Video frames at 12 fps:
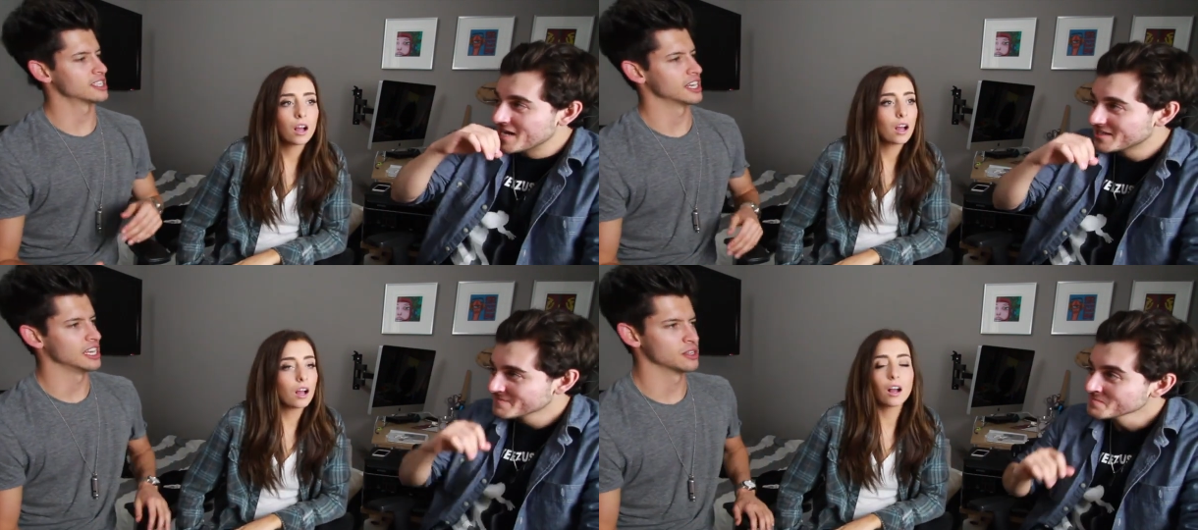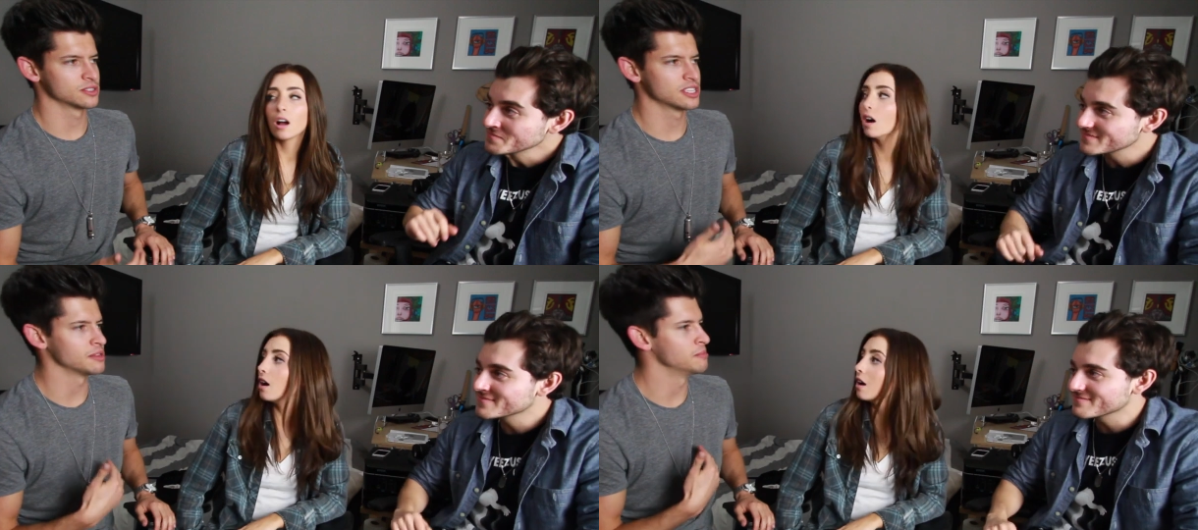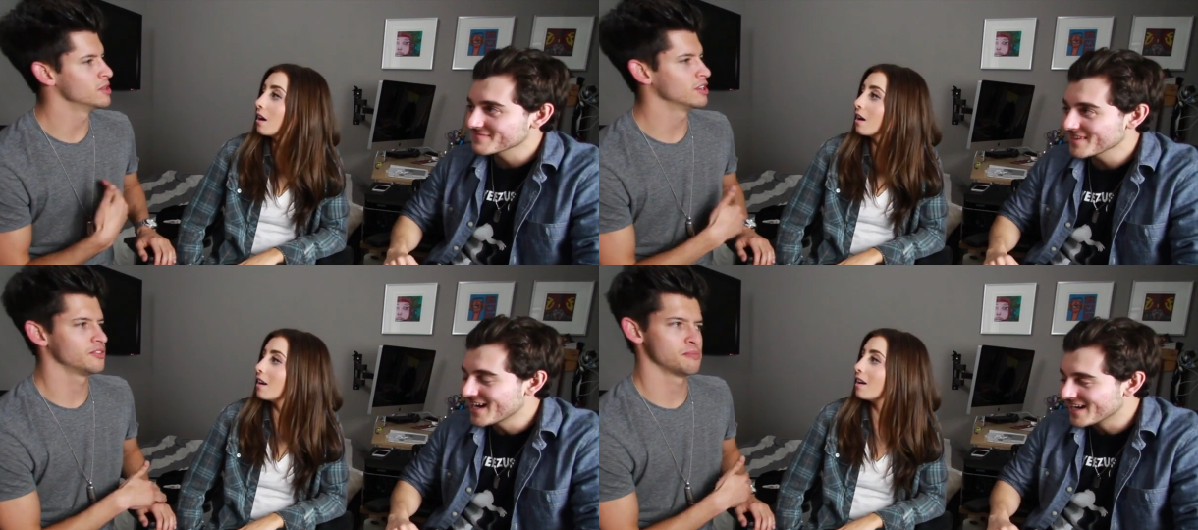Speaker 1: listen, it was in the
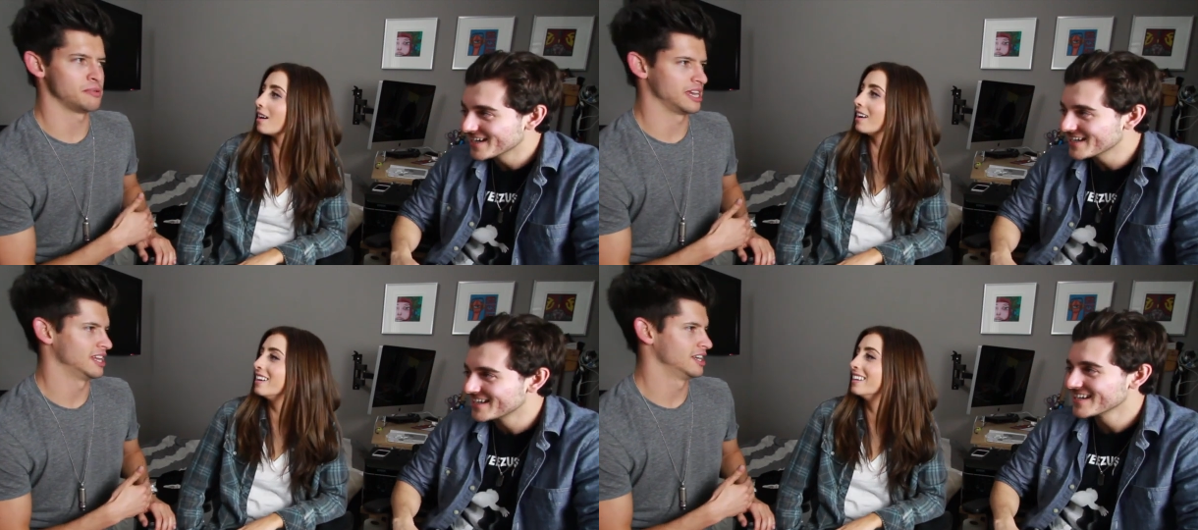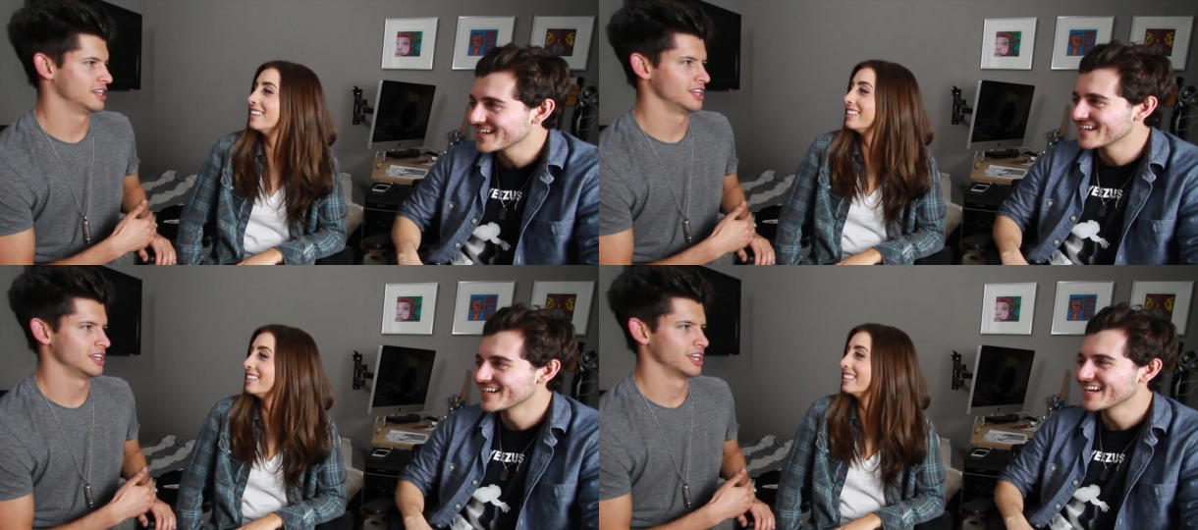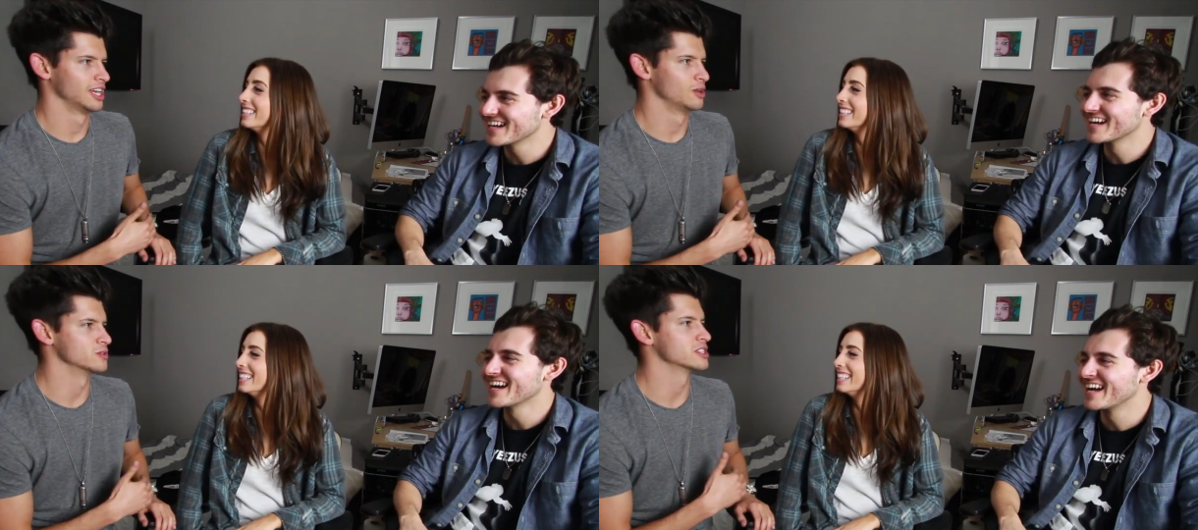middle of a bit.
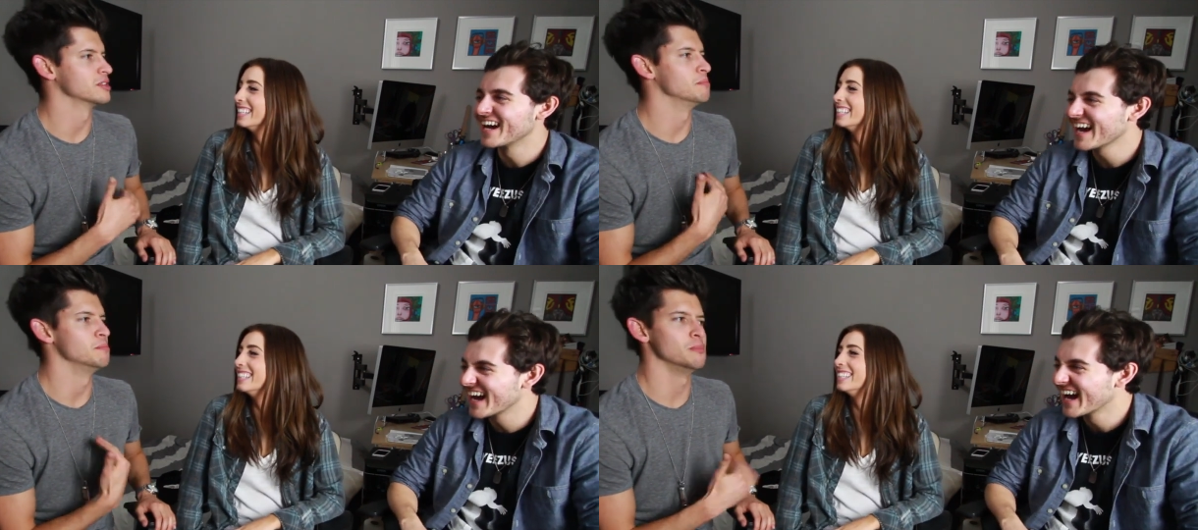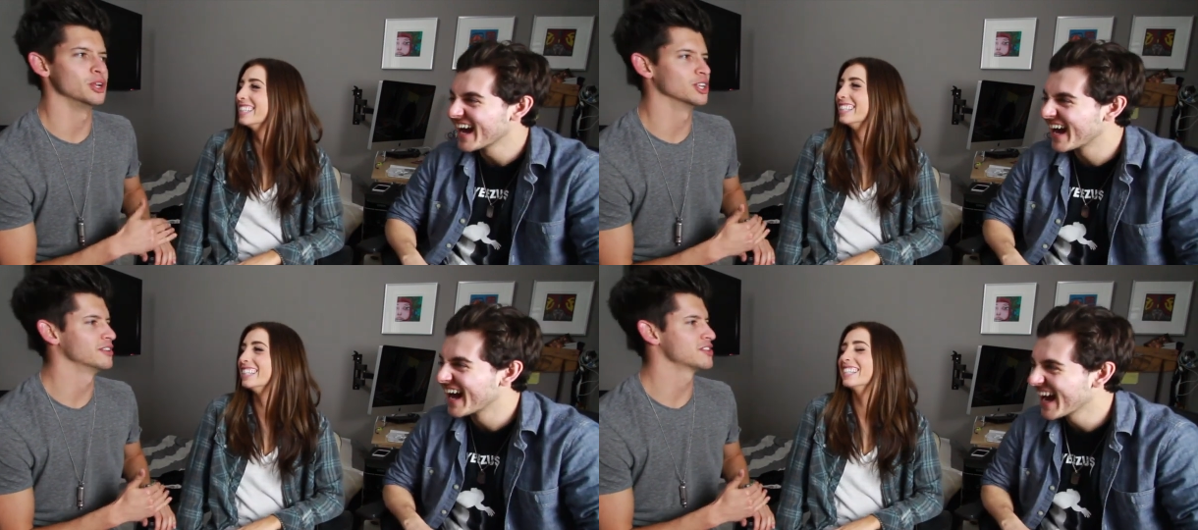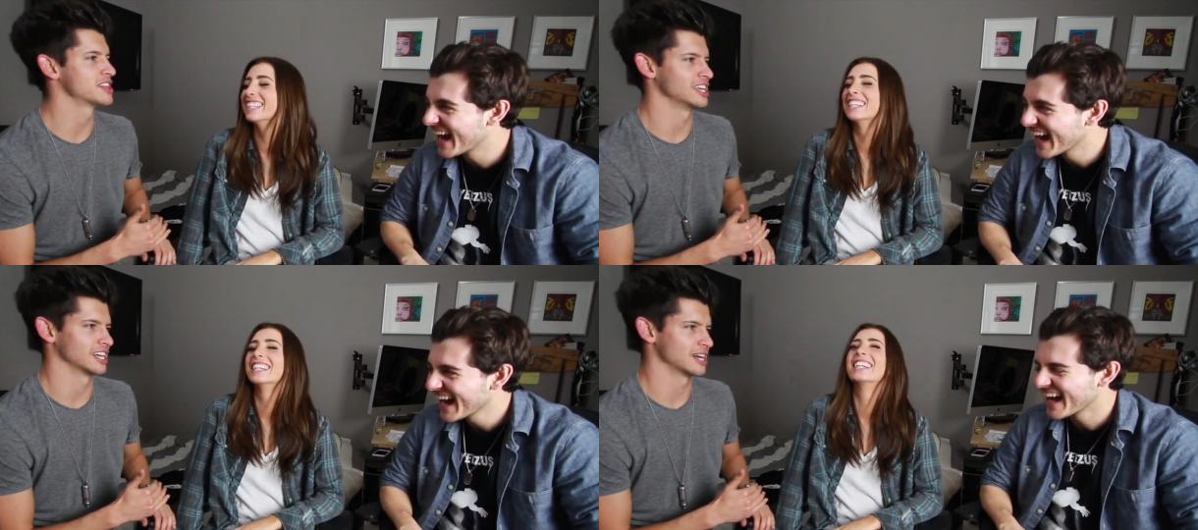It was in the middle of
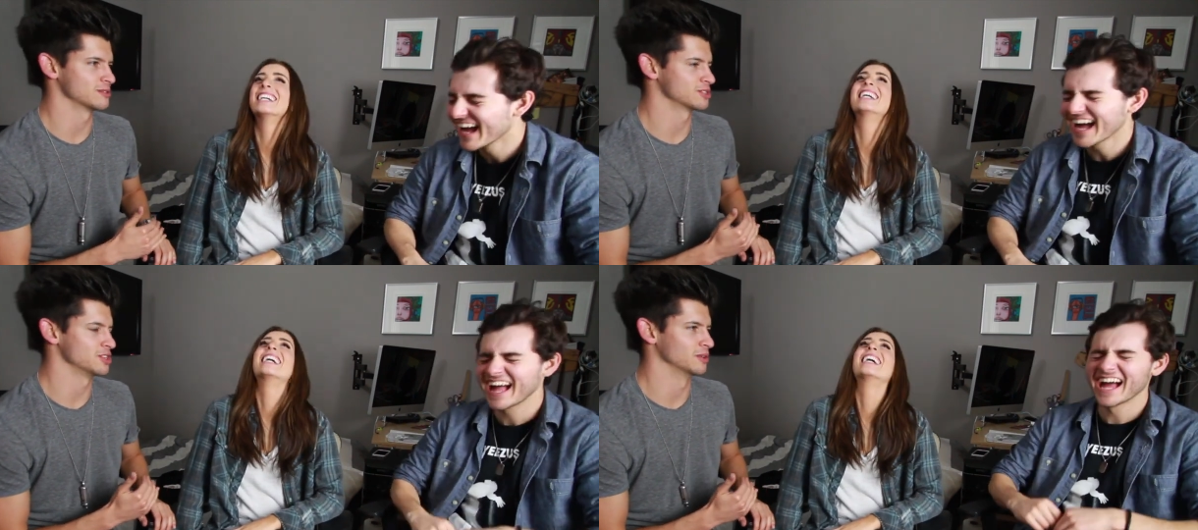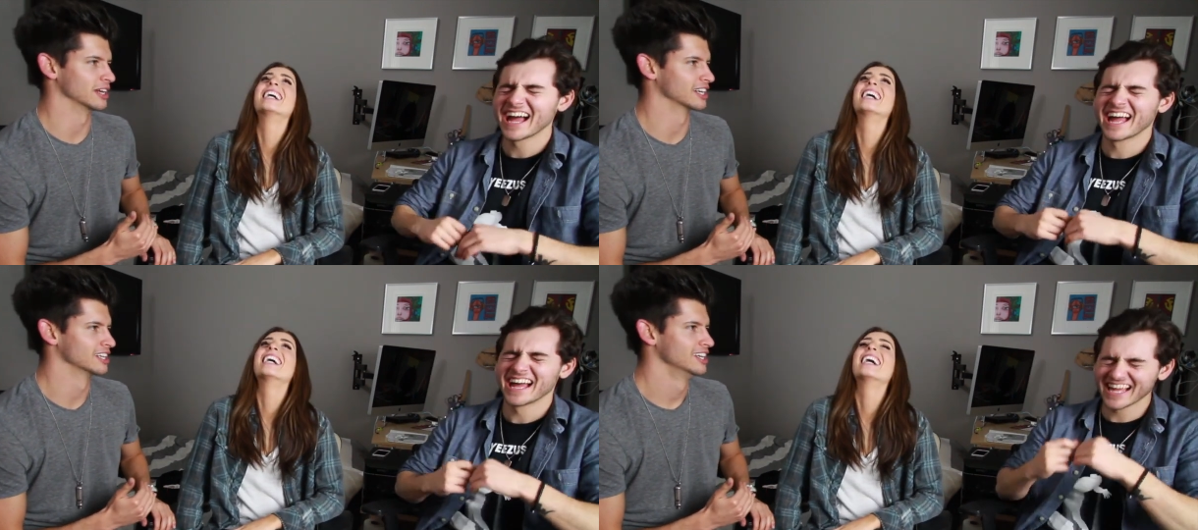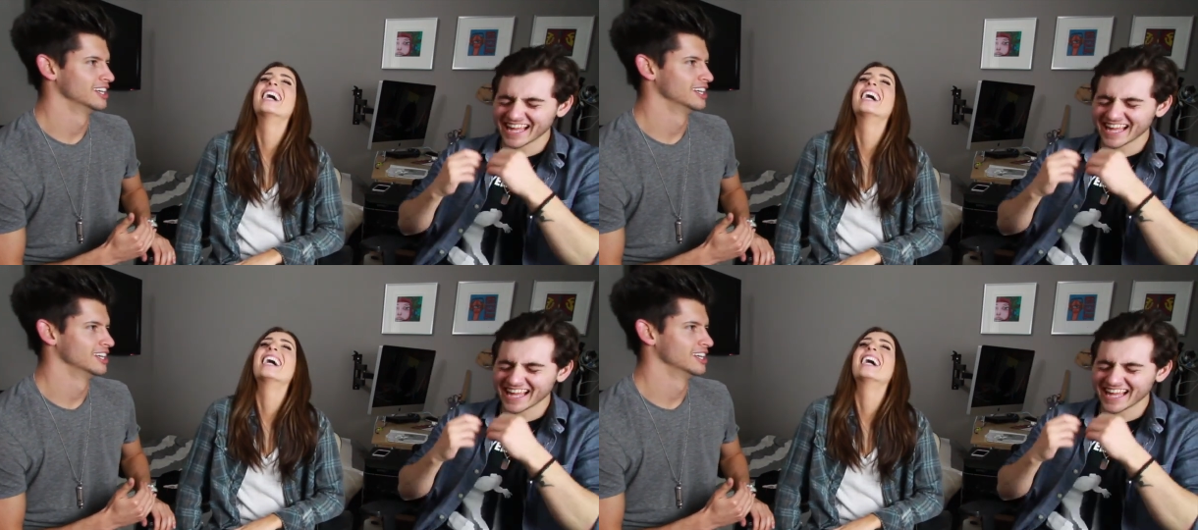a thing I was doing.